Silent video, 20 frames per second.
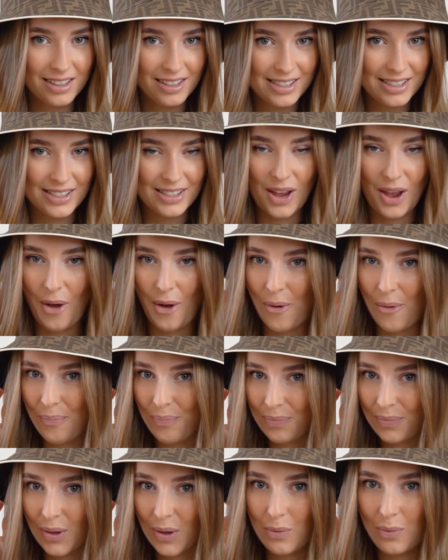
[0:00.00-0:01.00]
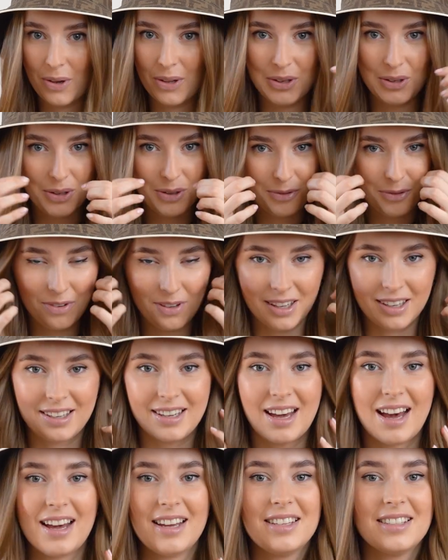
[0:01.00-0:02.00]
So, what do you think,
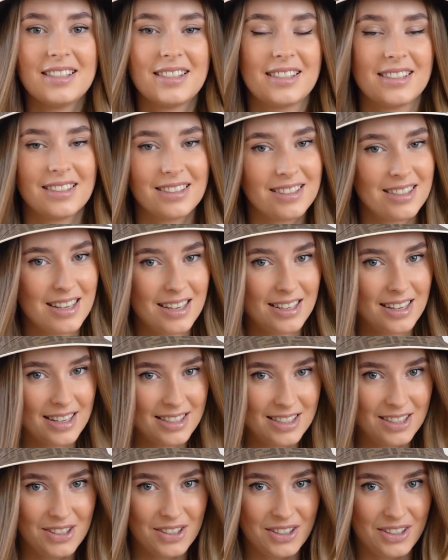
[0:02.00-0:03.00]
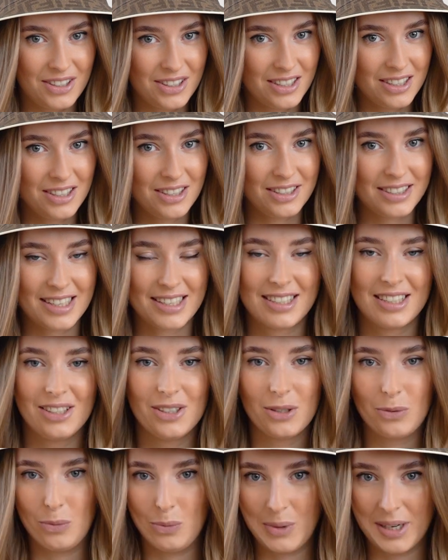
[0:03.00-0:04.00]
guys? Does it look good or does it
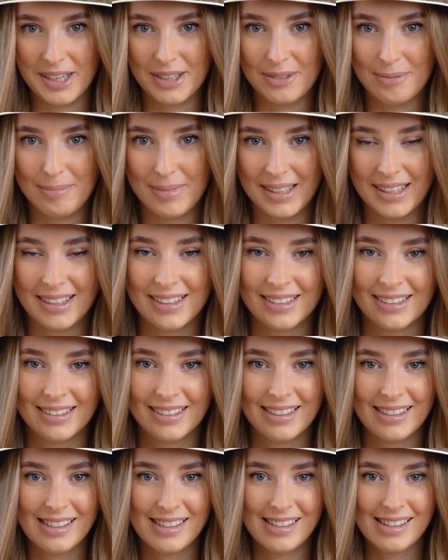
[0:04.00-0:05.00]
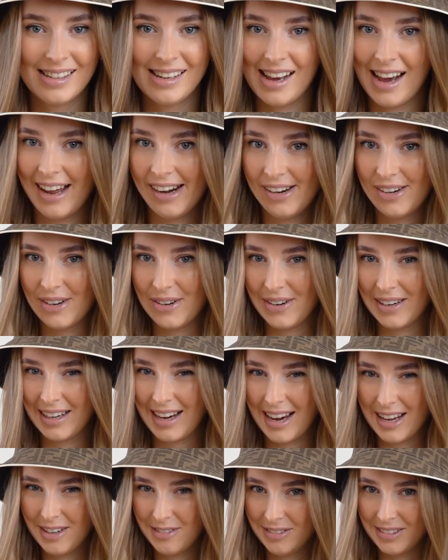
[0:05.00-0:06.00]
look weird on me? I don't know, I
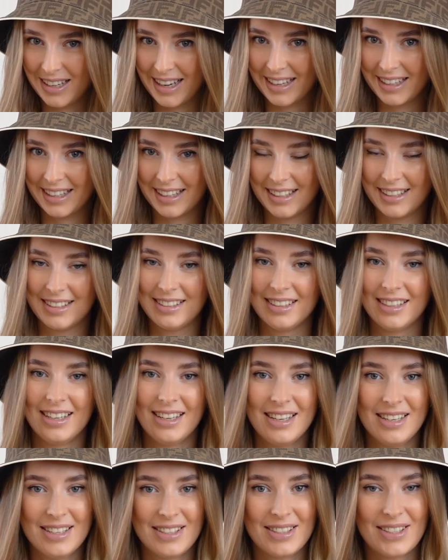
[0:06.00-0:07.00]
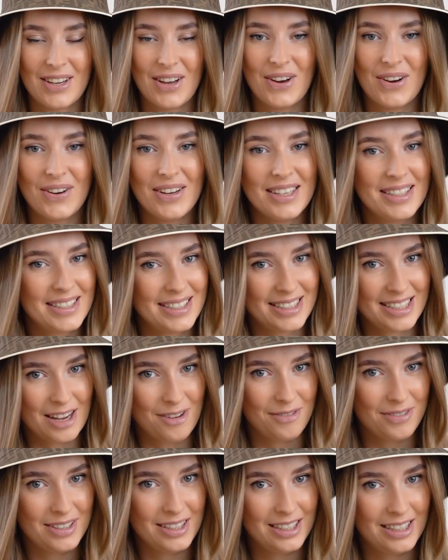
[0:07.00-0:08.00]
kind of like it. So it's
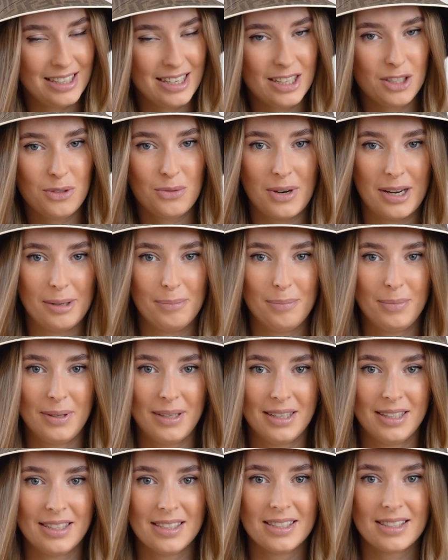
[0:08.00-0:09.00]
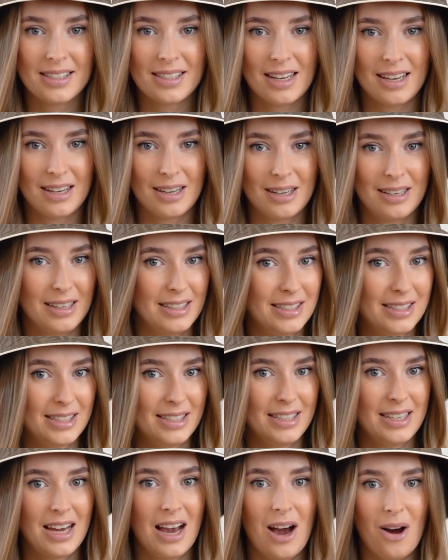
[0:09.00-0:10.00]
definitely a trend piece. Let's
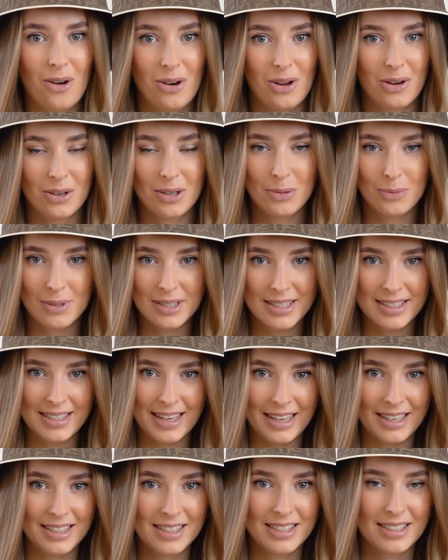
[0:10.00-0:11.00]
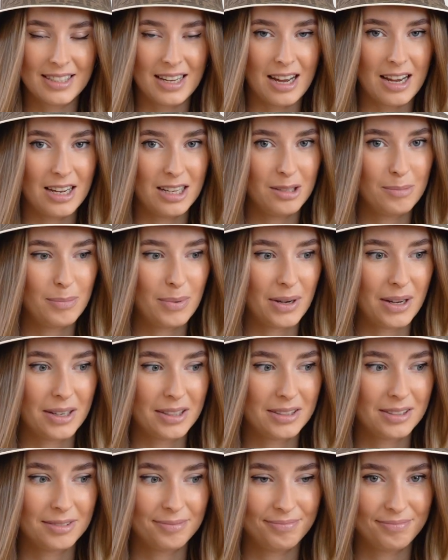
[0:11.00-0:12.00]
see how long it will stay in style,
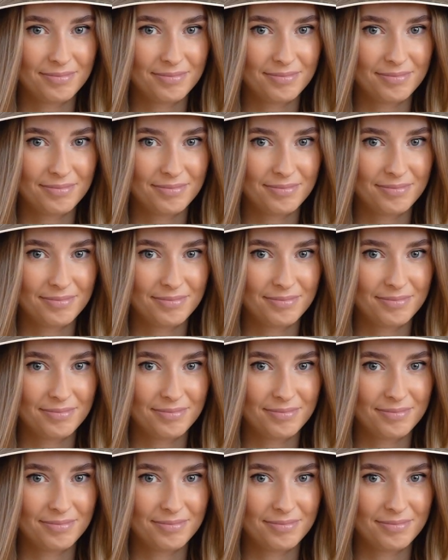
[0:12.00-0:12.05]
but